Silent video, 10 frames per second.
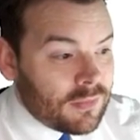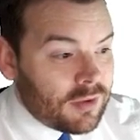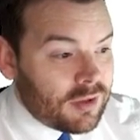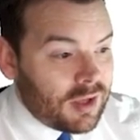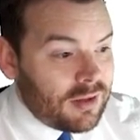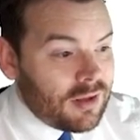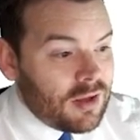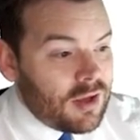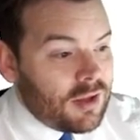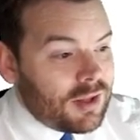Okay?
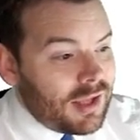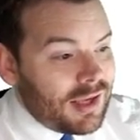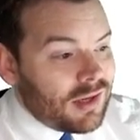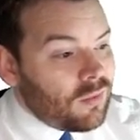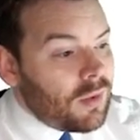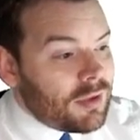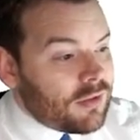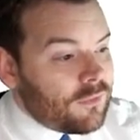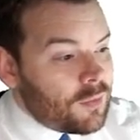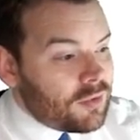The England
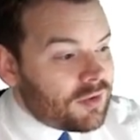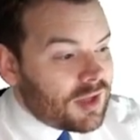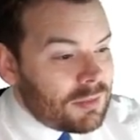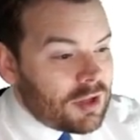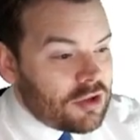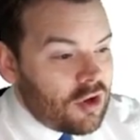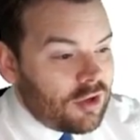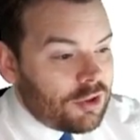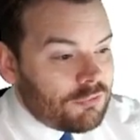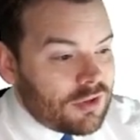women's football team and their journey
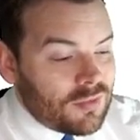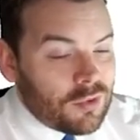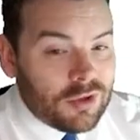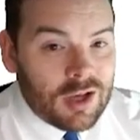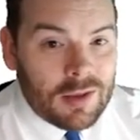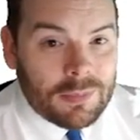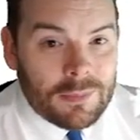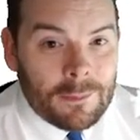in the recent World Cup.